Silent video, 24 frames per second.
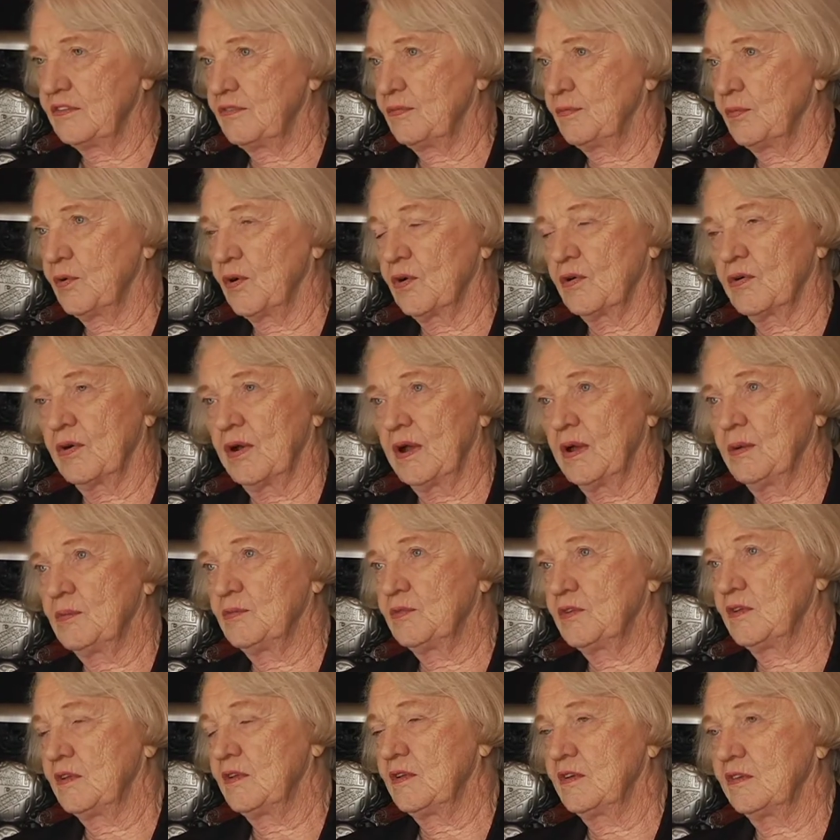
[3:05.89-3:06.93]
of
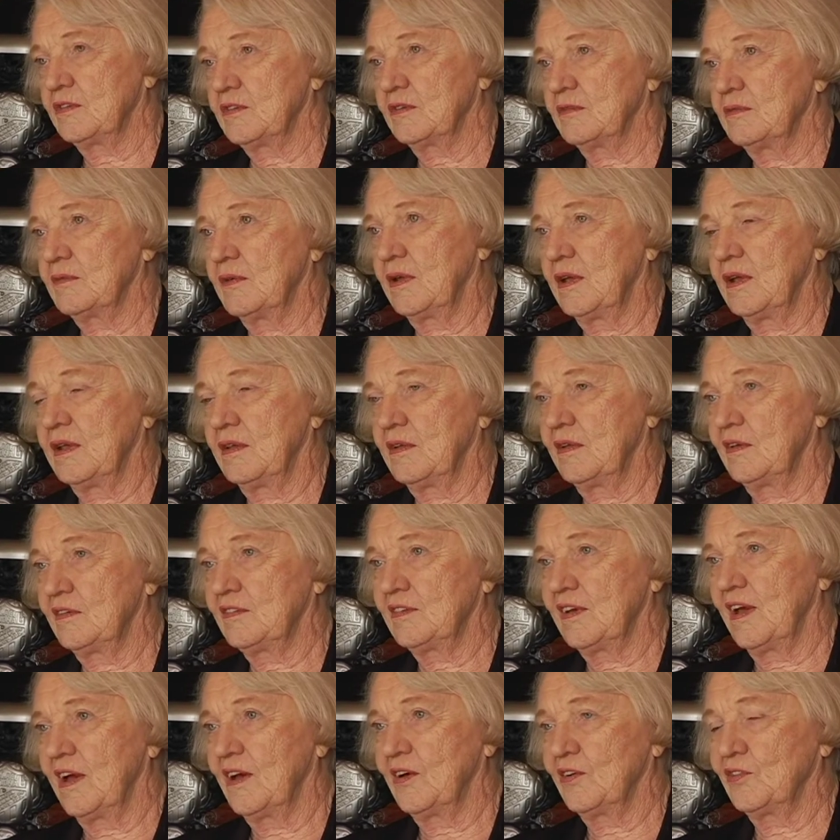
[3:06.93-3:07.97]
programs in
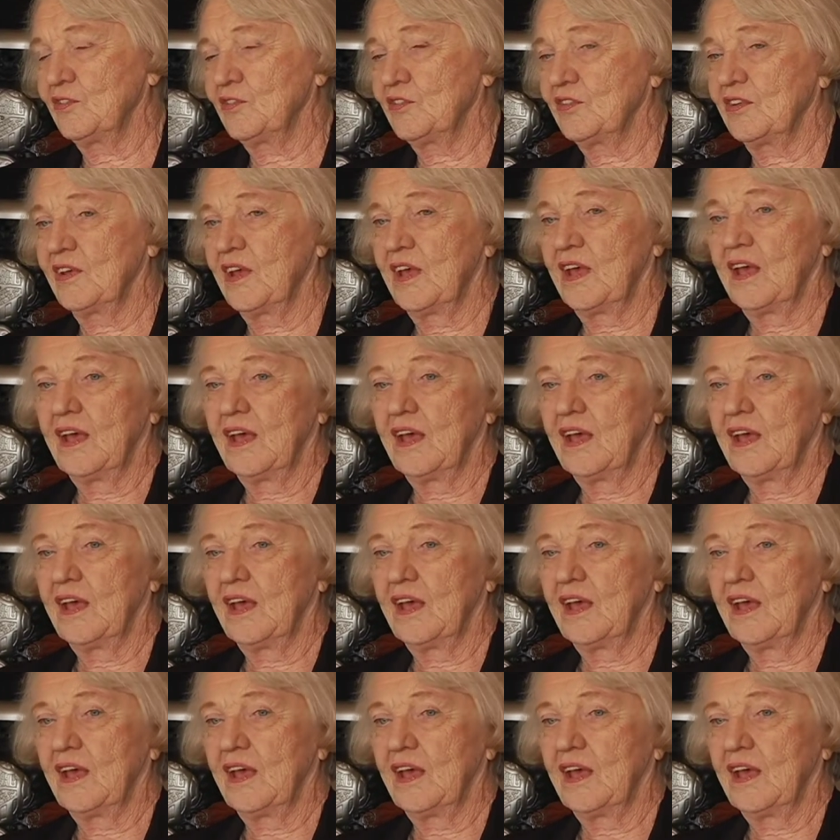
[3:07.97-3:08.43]
this house.